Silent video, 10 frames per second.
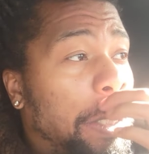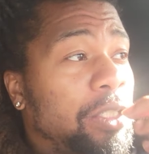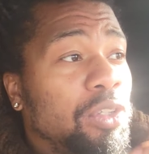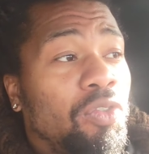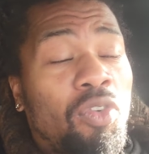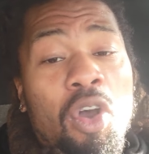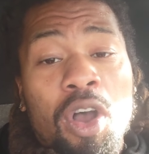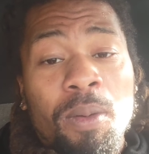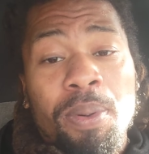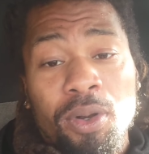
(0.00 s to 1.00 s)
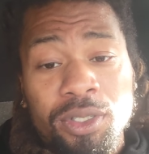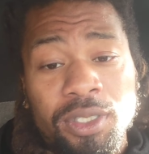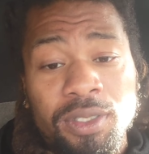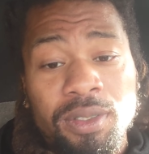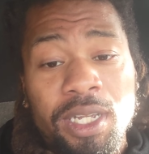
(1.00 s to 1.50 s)
to the wrong
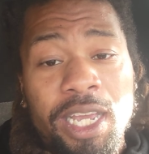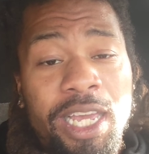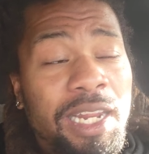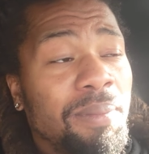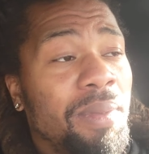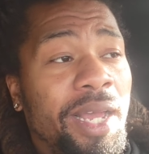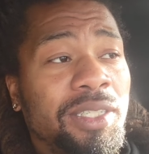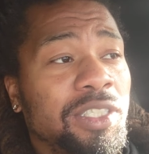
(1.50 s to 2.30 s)
person, and it might